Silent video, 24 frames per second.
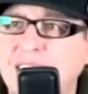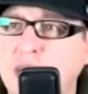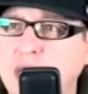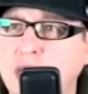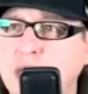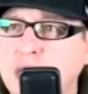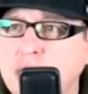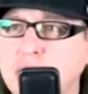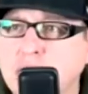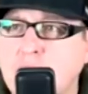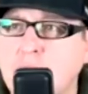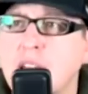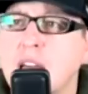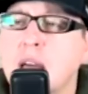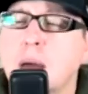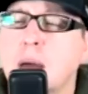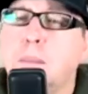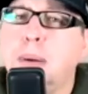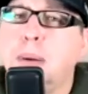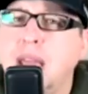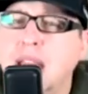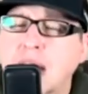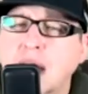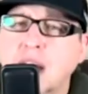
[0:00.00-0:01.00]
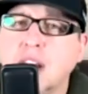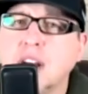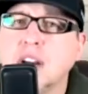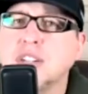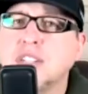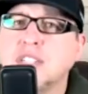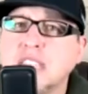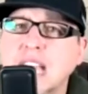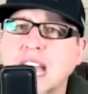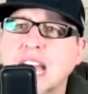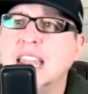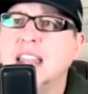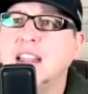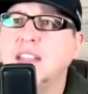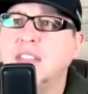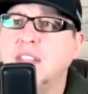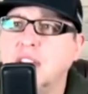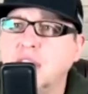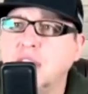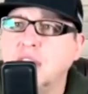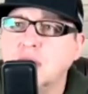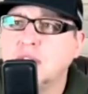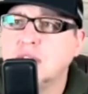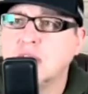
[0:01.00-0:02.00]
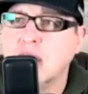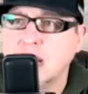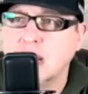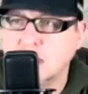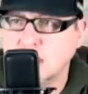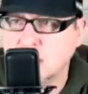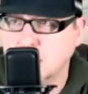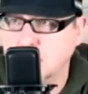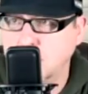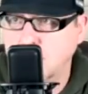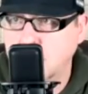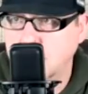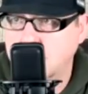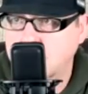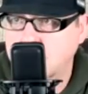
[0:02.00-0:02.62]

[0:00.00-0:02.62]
New Testament, Peter said in the New Testament,